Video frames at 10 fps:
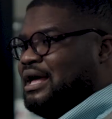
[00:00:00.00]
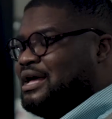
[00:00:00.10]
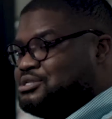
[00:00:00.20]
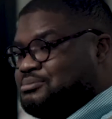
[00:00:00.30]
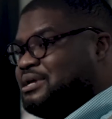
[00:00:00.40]

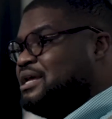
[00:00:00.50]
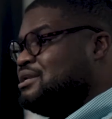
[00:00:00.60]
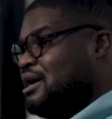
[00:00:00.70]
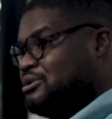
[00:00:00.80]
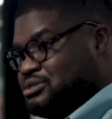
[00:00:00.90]
As you
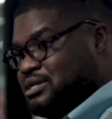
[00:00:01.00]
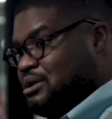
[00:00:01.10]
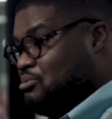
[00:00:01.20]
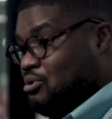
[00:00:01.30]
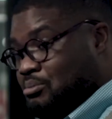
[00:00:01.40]
begin to
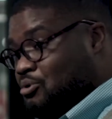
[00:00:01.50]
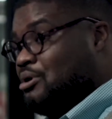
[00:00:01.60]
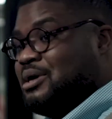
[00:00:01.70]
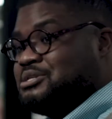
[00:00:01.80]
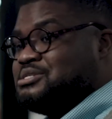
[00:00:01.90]
understand more and
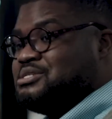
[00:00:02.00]
more about